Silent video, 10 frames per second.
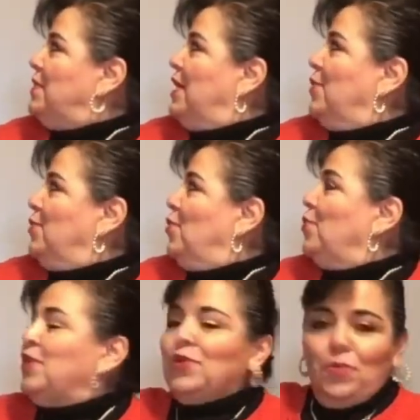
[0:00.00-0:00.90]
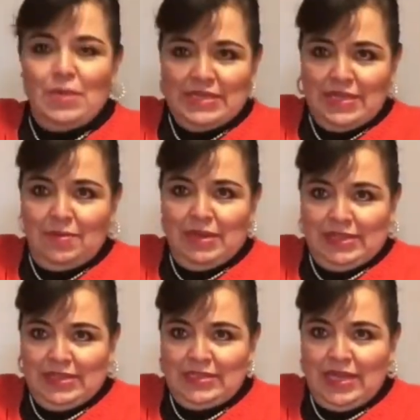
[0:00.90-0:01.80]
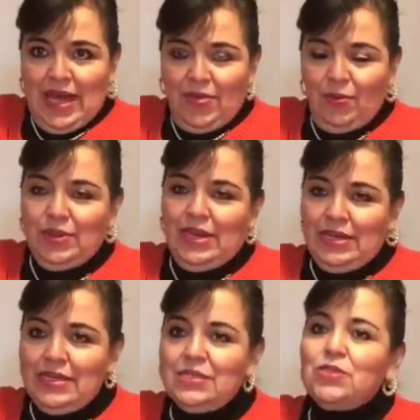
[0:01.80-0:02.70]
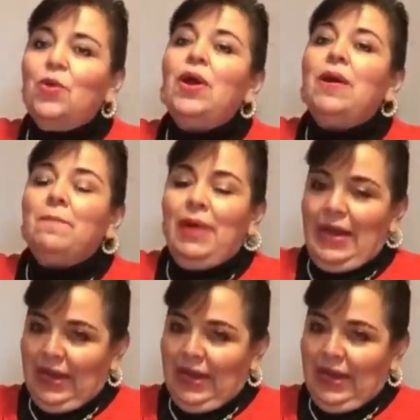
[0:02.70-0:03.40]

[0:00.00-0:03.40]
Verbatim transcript: and it's so elegant, and you can use it in so many